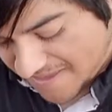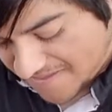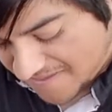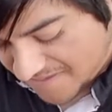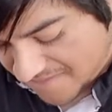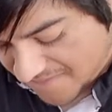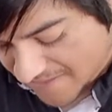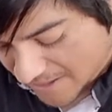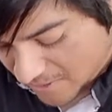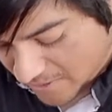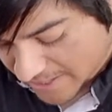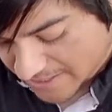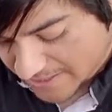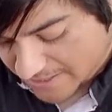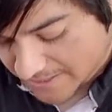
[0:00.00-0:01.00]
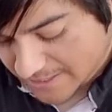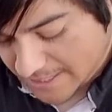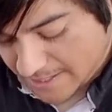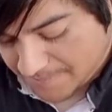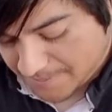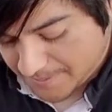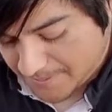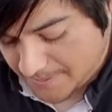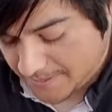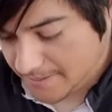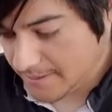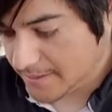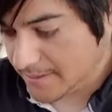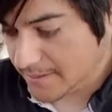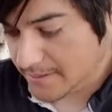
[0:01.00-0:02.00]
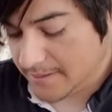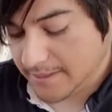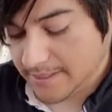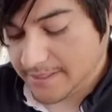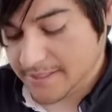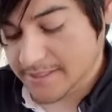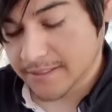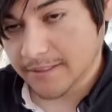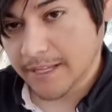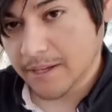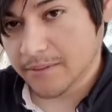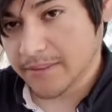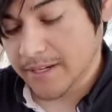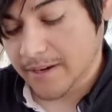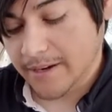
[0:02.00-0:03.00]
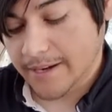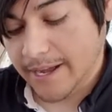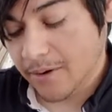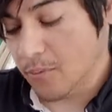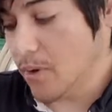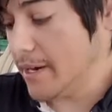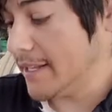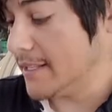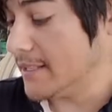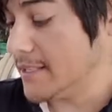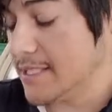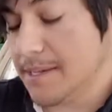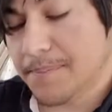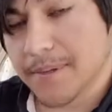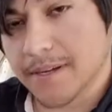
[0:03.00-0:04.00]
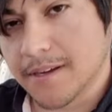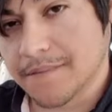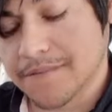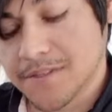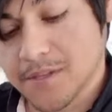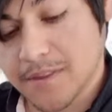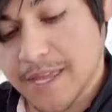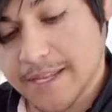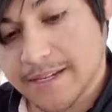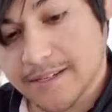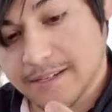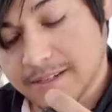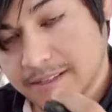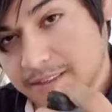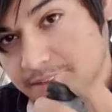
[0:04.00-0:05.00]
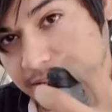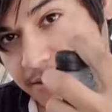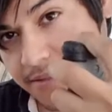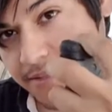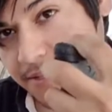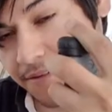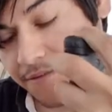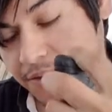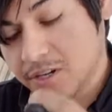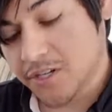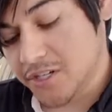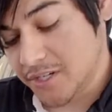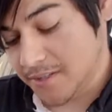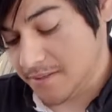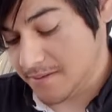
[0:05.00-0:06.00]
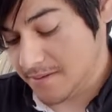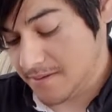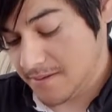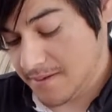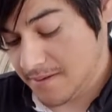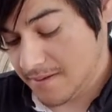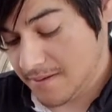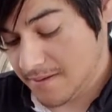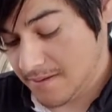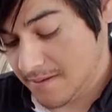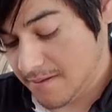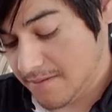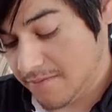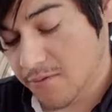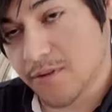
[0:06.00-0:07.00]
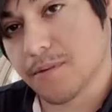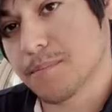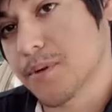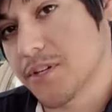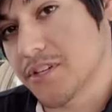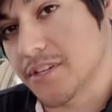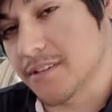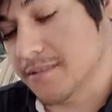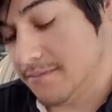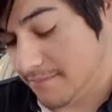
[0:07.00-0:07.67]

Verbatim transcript: the very tip is still out there and I want it deep enough so that there's enough cushion for the cushion.